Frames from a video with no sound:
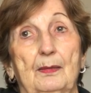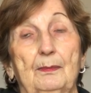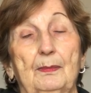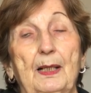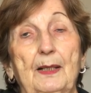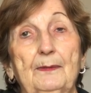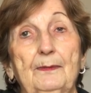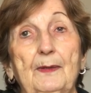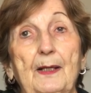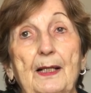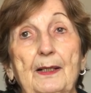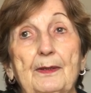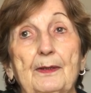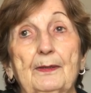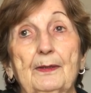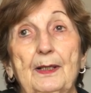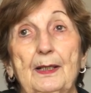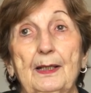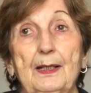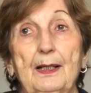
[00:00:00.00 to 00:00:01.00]
my
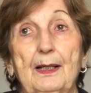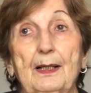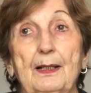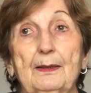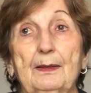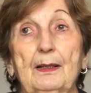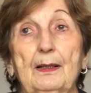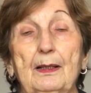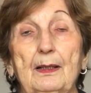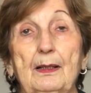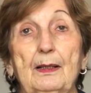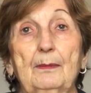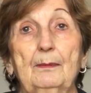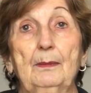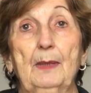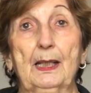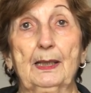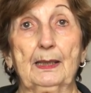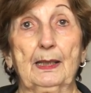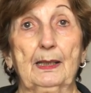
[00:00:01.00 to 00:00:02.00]
father had
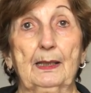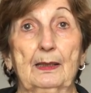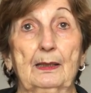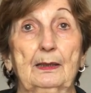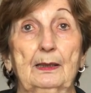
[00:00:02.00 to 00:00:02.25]
many,